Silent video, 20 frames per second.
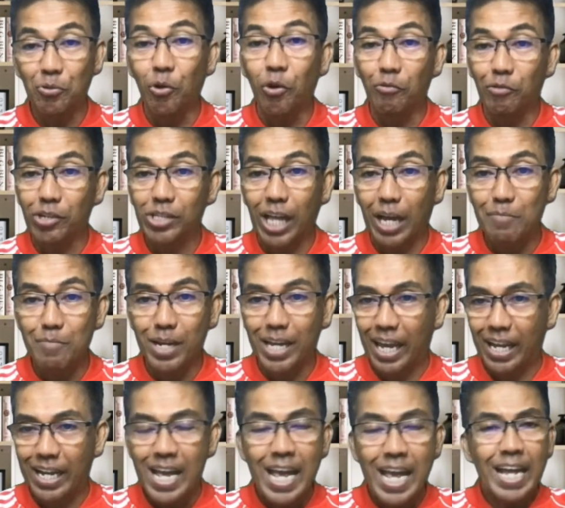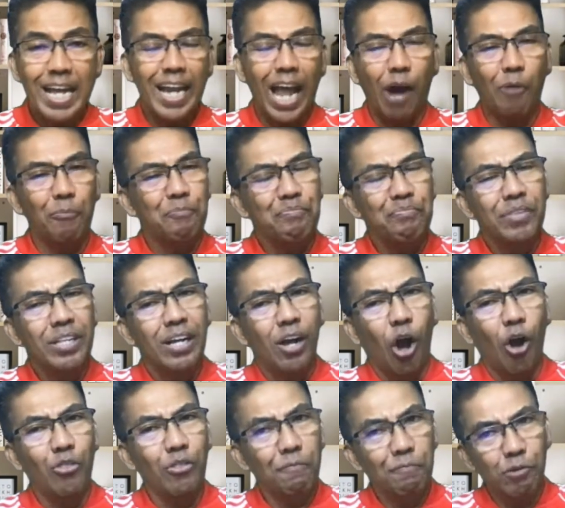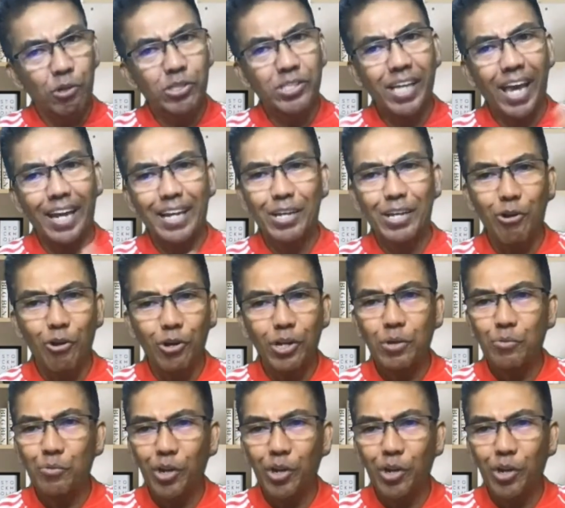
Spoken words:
overtime again. Now, on the first category,